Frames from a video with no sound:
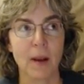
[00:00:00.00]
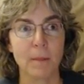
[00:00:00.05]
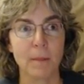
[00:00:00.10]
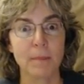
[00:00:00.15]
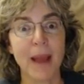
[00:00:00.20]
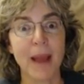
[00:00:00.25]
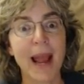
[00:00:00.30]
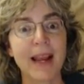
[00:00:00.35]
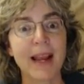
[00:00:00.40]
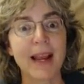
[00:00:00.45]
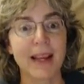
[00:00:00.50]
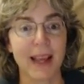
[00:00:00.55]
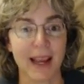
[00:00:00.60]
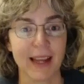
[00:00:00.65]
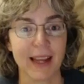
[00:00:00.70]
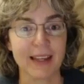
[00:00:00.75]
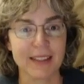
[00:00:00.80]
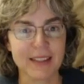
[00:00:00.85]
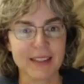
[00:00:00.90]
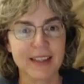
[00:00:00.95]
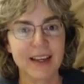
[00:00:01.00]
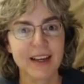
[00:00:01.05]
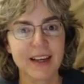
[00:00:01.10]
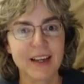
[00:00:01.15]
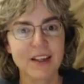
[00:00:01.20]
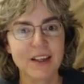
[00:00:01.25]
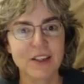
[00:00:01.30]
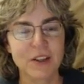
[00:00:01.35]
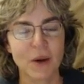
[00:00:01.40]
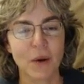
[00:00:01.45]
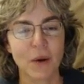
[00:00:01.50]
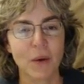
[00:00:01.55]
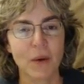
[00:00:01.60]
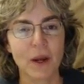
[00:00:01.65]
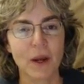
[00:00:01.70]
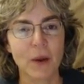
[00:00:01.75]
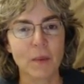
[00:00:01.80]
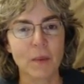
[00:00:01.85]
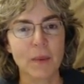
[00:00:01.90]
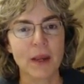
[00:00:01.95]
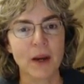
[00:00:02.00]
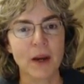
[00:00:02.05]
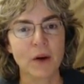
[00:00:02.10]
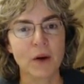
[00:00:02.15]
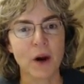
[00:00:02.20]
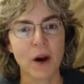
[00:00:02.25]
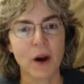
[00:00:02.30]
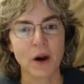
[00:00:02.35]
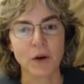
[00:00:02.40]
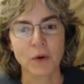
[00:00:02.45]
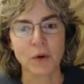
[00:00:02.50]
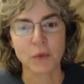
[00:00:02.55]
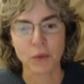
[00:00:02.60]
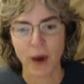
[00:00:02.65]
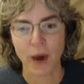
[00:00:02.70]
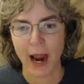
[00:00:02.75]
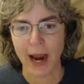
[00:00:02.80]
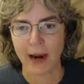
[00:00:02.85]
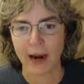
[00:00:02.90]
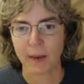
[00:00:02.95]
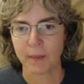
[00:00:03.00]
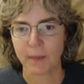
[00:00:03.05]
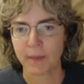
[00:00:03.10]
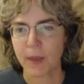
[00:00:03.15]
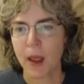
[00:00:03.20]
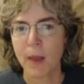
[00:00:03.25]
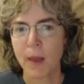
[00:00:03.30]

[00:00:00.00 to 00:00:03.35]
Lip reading: pancakes. So it would be a granum.